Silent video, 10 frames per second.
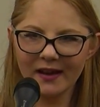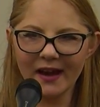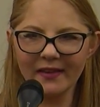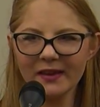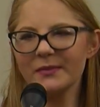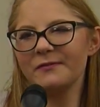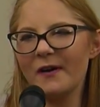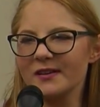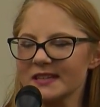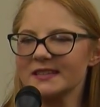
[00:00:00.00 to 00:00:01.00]
I light my
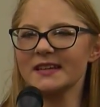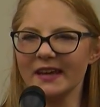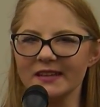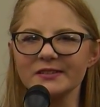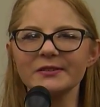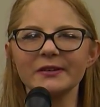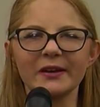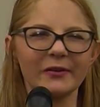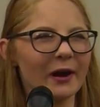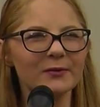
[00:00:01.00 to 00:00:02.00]
fall scented candle and
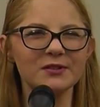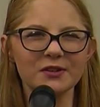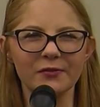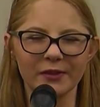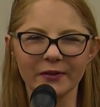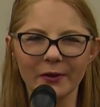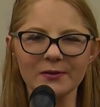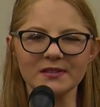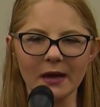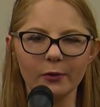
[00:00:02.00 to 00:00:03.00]
crouch over the
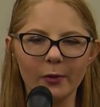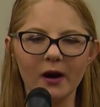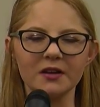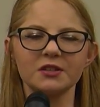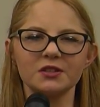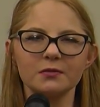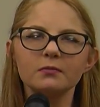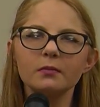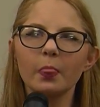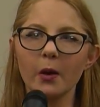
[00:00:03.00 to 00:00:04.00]
clothes I will wash
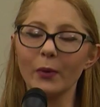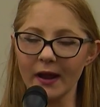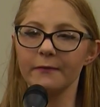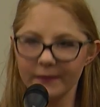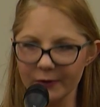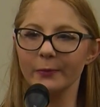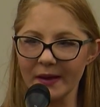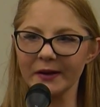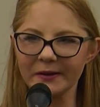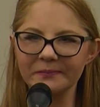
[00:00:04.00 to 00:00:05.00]
when I feel
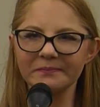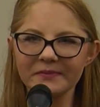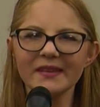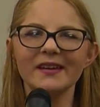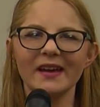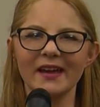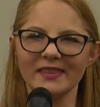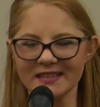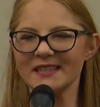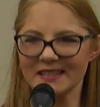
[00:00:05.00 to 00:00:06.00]
better. And
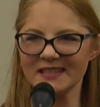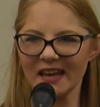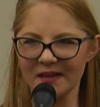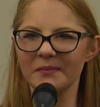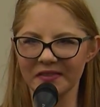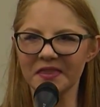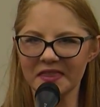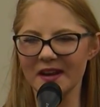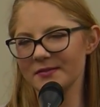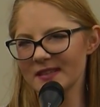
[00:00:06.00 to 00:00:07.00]
this is the second month
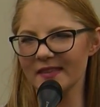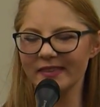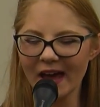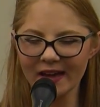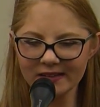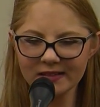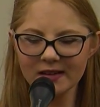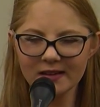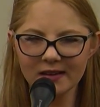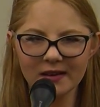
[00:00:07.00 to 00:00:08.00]
that I've said that.
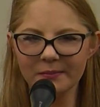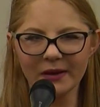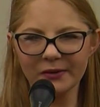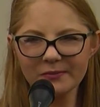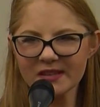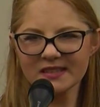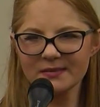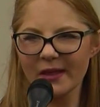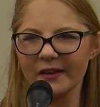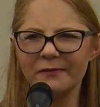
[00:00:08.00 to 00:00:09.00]
My room doesn't
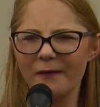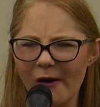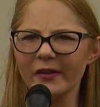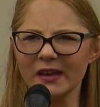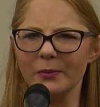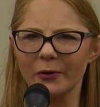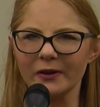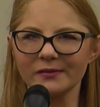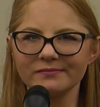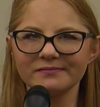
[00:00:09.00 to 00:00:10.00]
smell like fall
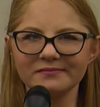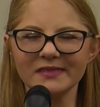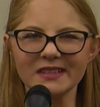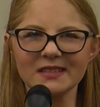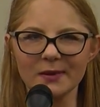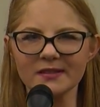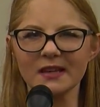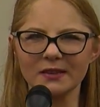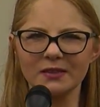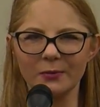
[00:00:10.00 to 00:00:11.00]
anymore. It smells
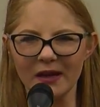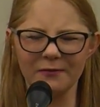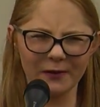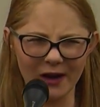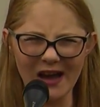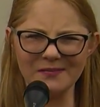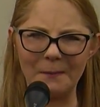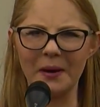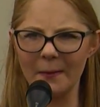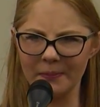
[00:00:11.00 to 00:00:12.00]
like the way forgotten
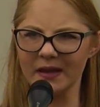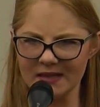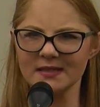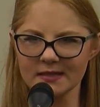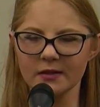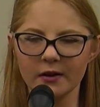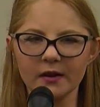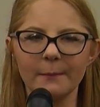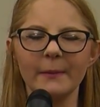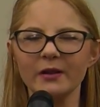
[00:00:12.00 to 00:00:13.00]
pumpkins look,
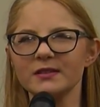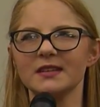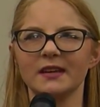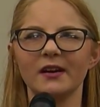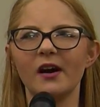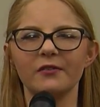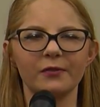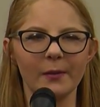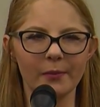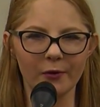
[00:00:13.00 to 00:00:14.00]
melting on
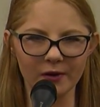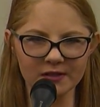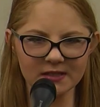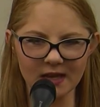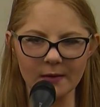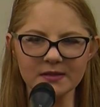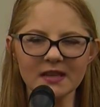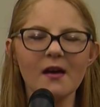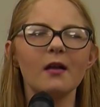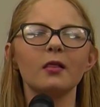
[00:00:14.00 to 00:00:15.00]
front porch steps
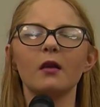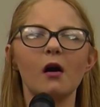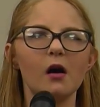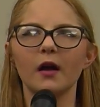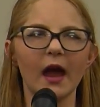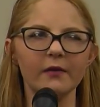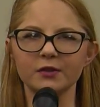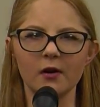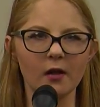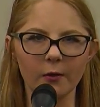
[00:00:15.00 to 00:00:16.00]
long
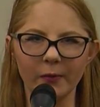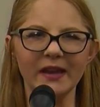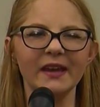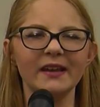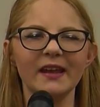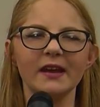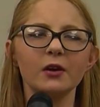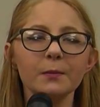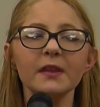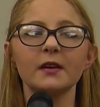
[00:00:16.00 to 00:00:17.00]
after Halloween, and it
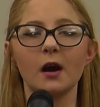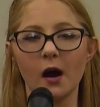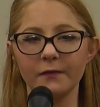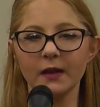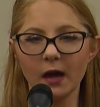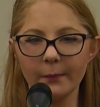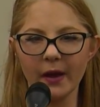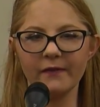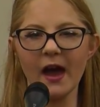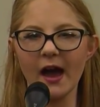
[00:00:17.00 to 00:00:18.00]
could be the coffee cup
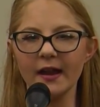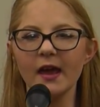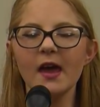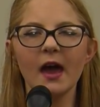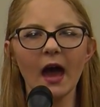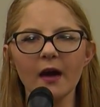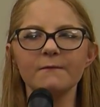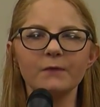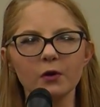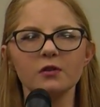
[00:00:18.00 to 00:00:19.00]
I've had half
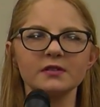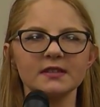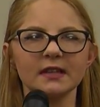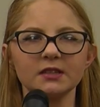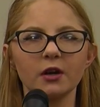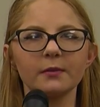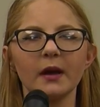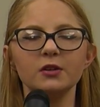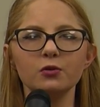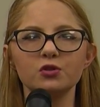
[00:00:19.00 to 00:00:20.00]
full since I started my
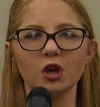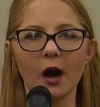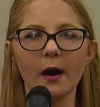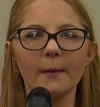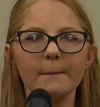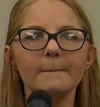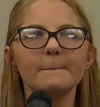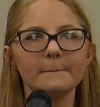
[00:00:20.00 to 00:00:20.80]
new job